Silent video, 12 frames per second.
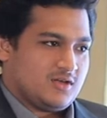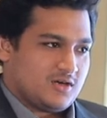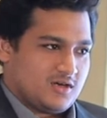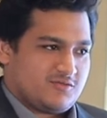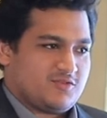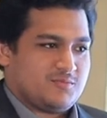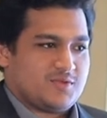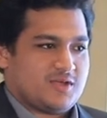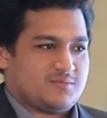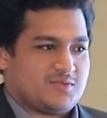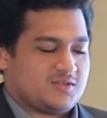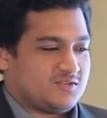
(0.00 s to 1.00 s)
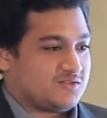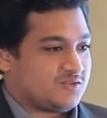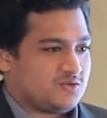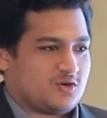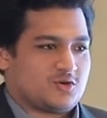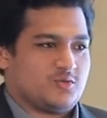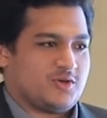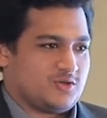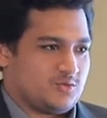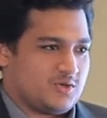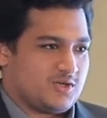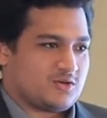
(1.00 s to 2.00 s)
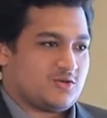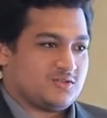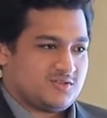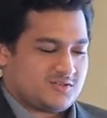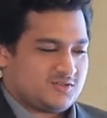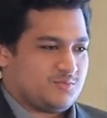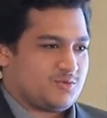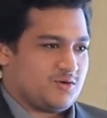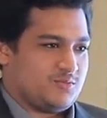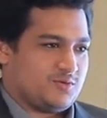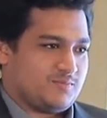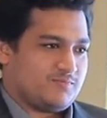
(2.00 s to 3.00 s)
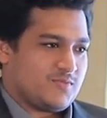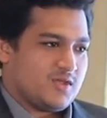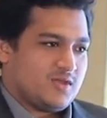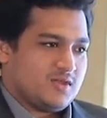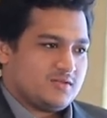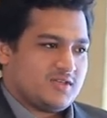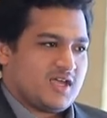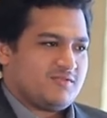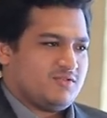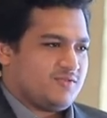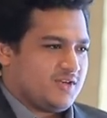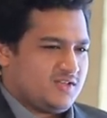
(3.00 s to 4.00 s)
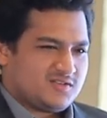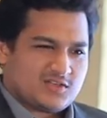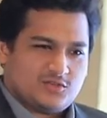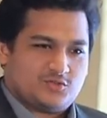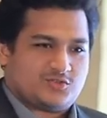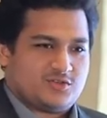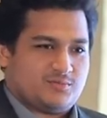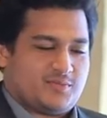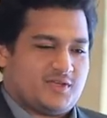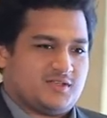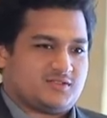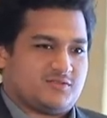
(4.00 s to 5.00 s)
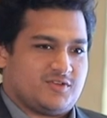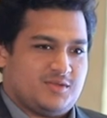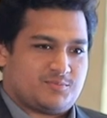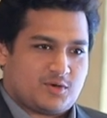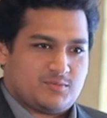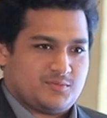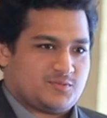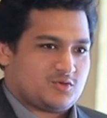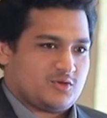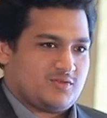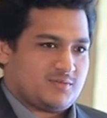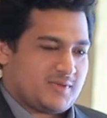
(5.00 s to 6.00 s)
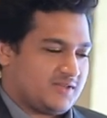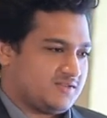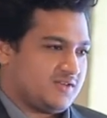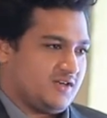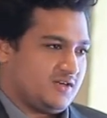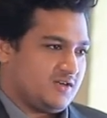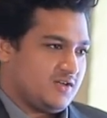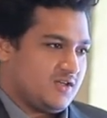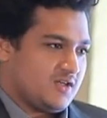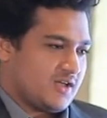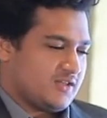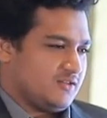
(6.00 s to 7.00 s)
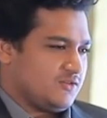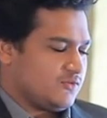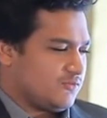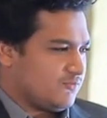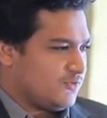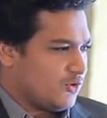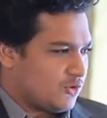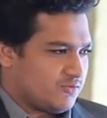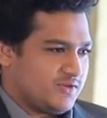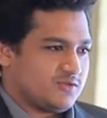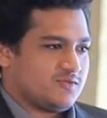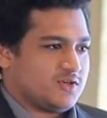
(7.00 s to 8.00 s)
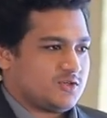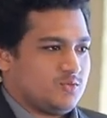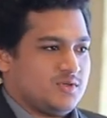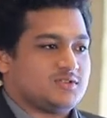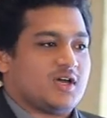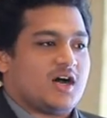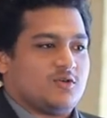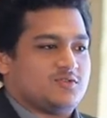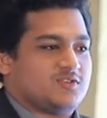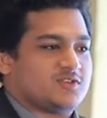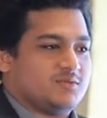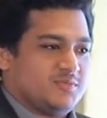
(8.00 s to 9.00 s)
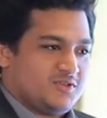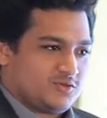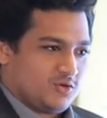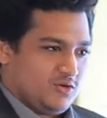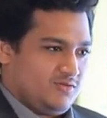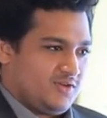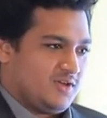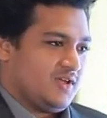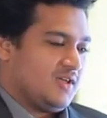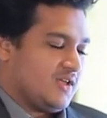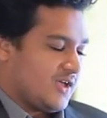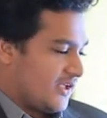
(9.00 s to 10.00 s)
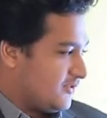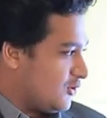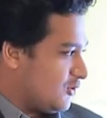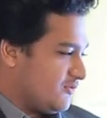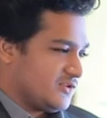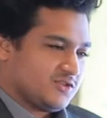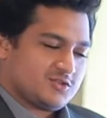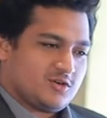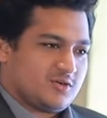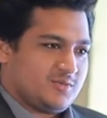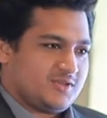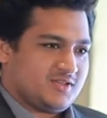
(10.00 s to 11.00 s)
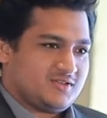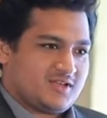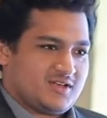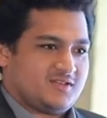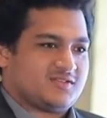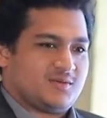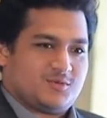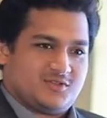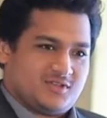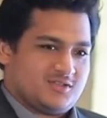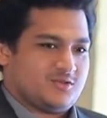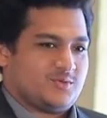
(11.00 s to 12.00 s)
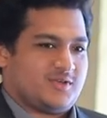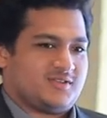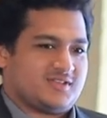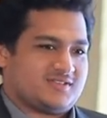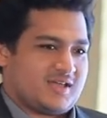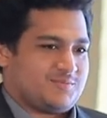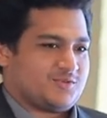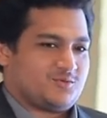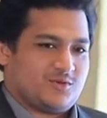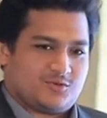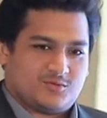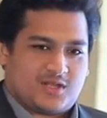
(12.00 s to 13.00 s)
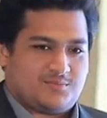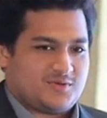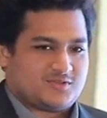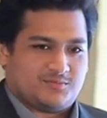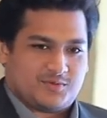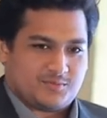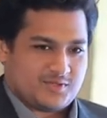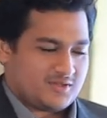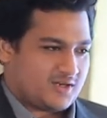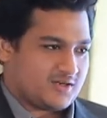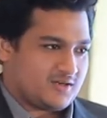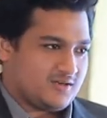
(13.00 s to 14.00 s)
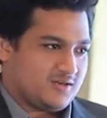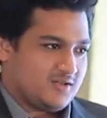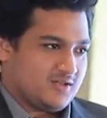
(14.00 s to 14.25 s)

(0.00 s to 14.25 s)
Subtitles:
heard from them that this is not going to work or this is the problem. They have a very solution-based, a very problem-solving mindset, and we always work towards how this can be solved, and they always assure me that there is some or the other way that SAP is going to help us implement that.